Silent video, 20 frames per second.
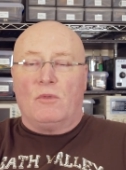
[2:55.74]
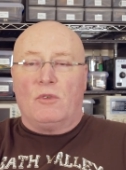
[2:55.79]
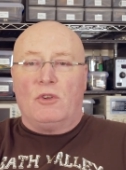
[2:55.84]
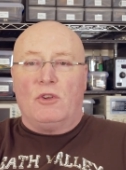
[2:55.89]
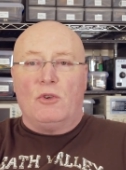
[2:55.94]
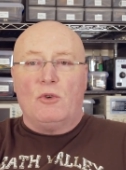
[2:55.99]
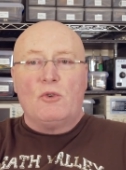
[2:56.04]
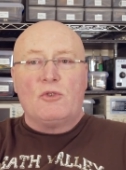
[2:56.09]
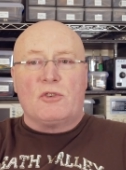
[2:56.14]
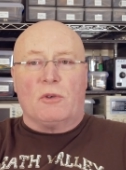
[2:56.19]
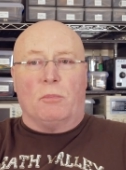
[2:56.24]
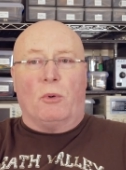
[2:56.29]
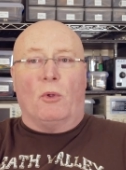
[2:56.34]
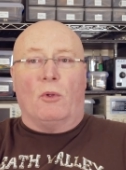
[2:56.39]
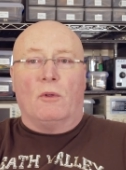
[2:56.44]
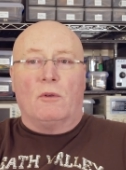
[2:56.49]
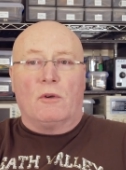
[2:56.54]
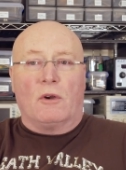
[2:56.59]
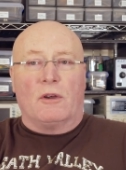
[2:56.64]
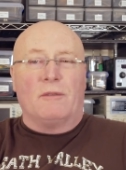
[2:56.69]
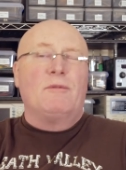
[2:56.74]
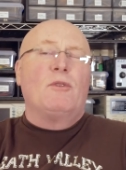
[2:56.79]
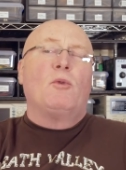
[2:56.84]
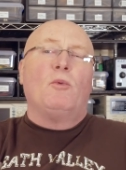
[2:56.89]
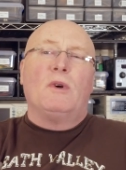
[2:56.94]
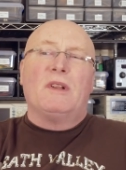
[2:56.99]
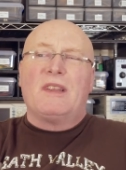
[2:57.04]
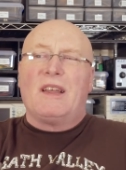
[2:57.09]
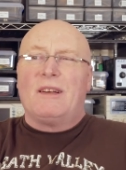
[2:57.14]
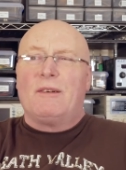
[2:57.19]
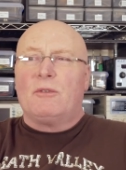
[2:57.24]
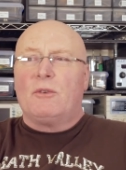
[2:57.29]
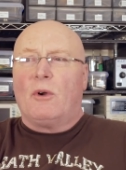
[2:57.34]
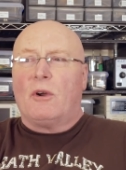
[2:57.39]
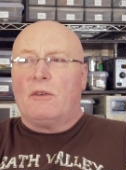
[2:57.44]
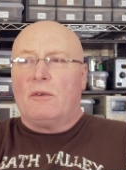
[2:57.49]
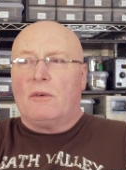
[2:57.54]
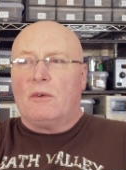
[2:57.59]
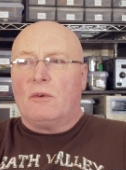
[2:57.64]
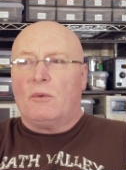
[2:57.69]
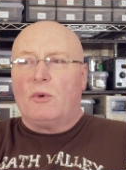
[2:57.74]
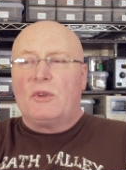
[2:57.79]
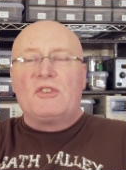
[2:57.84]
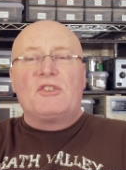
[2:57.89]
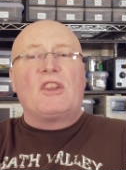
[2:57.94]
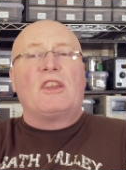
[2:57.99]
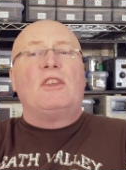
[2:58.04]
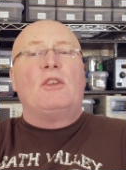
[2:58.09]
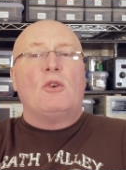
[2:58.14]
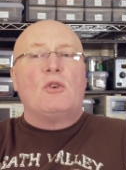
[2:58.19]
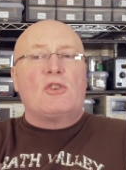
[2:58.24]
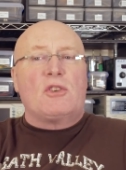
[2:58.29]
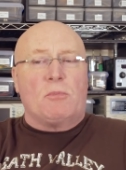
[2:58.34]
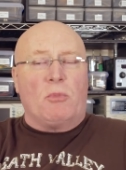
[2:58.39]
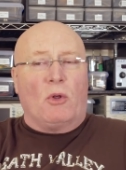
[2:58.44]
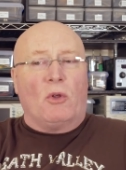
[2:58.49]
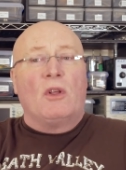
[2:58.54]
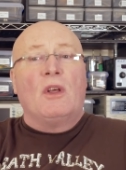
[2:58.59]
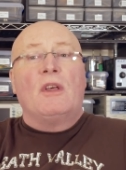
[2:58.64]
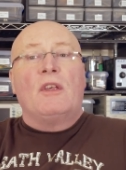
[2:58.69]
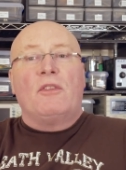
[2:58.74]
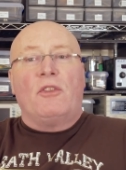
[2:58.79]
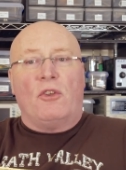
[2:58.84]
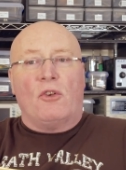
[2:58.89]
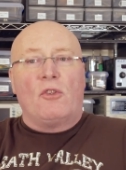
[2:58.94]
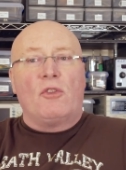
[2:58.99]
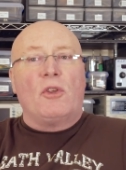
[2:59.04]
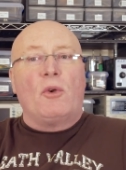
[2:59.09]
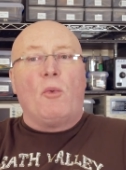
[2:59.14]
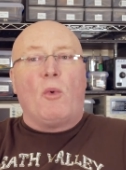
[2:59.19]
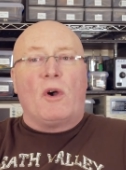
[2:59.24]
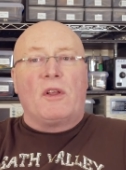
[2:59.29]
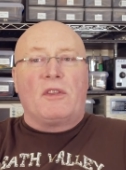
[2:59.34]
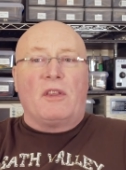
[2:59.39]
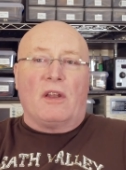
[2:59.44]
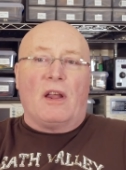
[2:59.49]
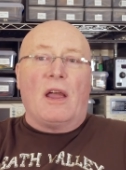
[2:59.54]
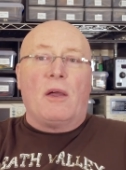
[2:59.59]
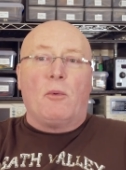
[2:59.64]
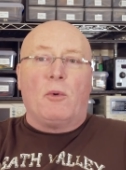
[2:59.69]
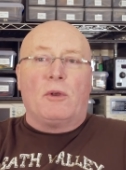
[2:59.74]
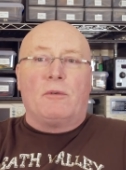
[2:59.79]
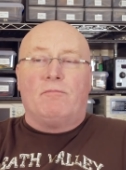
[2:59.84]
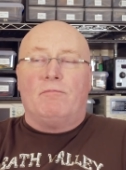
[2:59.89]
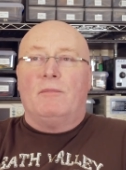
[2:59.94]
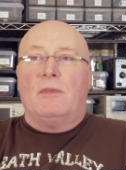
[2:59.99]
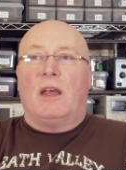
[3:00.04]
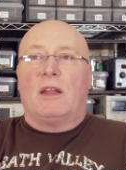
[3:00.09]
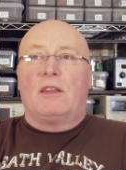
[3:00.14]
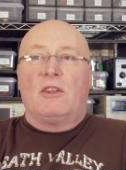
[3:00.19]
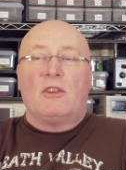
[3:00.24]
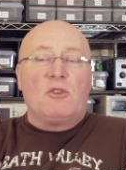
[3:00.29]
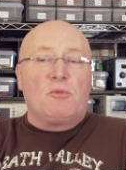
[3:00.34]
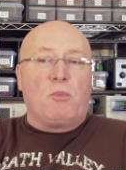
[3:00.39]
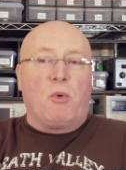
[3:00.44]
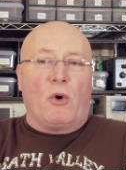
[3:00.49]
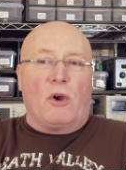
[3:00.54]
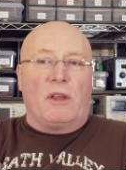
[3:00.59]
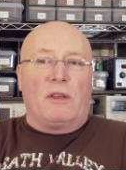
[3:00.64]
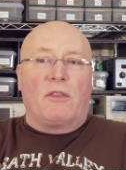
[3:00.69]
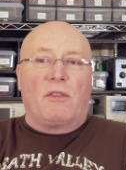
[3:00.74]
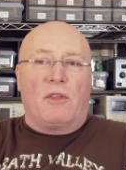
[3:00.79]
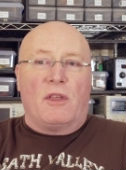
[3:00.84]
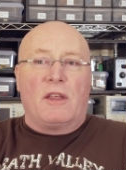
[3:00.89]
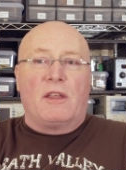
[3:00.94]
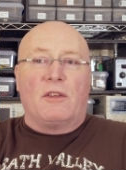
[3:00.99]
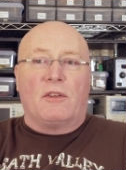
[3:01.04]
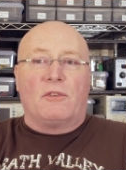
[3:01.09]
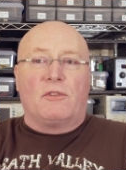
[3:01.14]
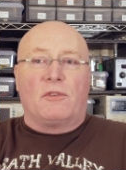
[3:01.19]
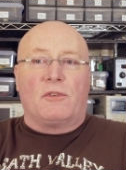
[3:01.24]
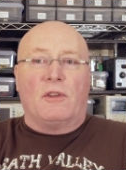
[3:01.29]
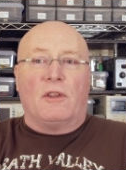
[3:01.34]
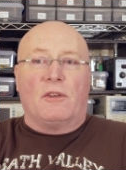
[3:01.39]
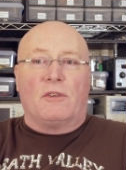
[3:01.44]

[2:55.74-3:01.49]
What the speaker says: usable. Or, well, now, I wouldn't say usable. The only one that I would, at this point, think is